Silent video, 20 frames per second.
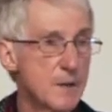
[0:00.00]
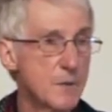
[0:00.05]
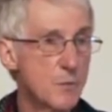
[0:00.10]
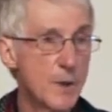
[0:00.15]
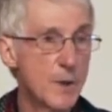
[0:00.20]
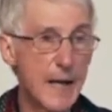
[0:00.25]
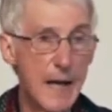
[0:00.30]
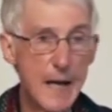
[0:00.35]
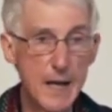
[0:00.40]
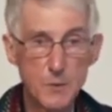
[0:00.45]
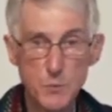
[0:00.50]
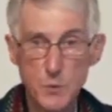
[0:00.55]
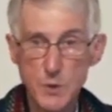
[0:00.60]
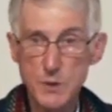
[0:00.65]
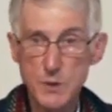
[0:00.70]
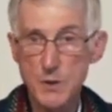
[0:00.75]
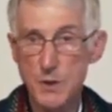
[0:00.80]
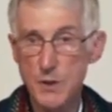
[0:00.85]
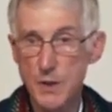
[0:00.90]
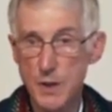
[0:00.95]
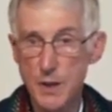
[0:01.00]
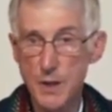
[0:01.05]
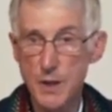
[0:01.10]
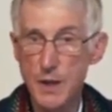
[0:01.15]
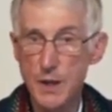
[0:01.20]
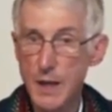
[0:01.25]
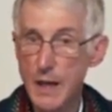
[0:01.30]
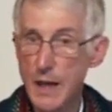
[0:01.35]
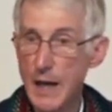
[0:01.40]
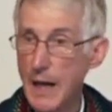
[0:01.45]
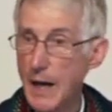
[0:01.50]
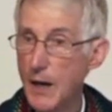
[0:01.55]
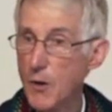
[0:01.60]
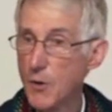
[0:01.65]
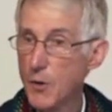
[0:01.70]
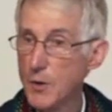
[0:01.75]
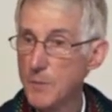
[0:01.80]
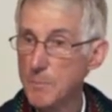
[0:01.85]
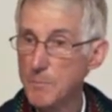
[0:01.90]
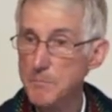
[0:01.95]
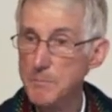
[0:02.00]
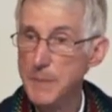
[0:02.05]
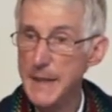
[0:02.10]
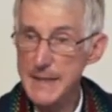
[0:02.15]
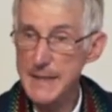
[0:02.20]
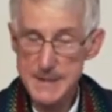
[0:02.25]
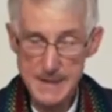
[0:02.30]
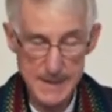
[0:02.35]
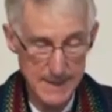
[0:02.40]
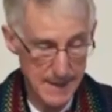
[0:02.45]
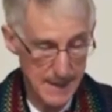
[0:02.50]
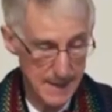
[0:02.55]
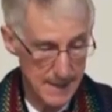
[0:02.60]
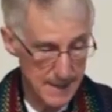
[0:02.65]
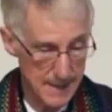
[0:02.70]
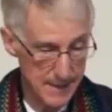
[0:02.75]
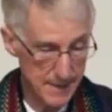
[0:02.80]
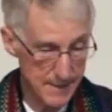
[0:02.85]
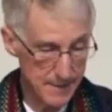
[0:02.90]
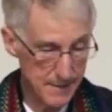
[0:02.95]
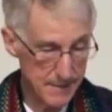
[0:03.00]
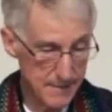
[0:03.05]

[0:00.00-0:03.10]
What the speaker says: what I will call our baseline.